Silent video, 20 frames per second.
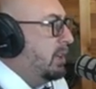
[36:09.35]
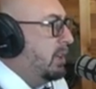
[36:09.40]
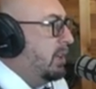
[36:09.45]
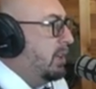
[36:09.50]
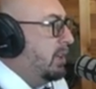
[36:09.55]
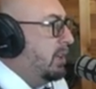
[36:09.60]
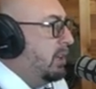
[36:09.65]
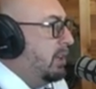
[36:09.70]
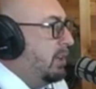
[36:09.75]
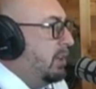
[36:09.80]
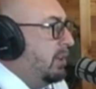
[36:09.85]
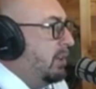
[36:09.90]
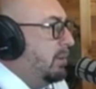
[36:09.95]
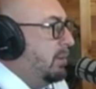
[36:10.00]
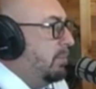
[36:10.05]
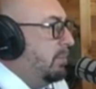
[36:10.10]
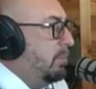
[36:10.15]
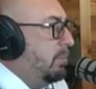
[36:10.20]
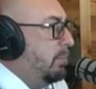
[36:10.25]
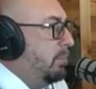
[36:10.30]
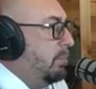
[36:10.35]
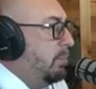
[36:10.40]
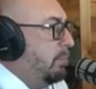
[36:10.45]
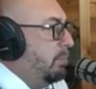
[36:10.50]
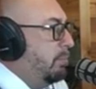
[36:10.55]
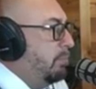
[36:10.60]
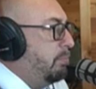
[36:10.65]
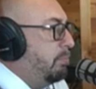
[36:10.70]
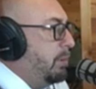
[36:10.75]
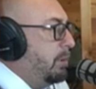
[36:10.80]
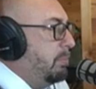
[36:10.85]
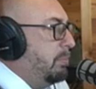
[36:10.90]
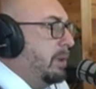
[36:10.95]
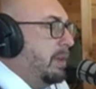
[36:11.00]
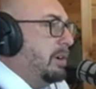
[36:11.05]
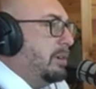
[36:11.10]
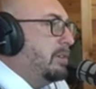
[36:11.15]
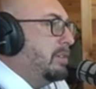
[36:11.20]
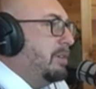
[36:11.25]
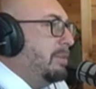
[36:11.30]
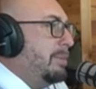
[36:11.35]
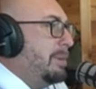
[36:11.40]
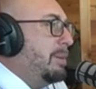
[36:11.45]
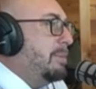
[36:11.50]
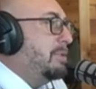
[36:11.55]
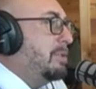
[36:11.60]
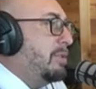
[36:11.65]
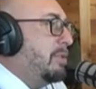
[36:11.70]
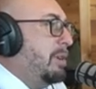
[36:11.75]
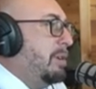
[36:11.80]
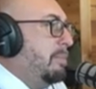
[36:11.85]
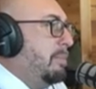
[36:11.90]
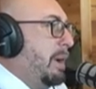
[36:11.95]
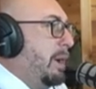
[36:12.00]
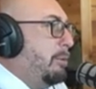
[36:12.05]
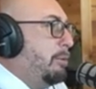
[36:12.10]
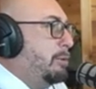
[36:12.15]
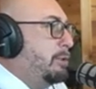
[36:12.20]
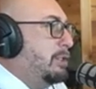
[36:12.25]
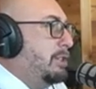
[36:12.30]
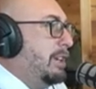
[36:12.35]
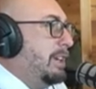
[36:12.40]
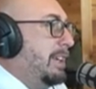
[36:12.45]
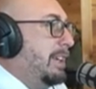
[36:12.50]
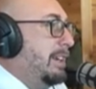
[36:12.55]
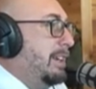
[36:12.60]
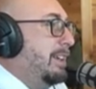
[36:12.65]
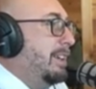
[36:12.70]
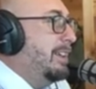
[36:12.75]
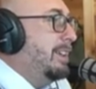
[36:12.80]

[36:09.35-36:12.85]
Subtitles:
But better sometimes to go ahead and buy what you need.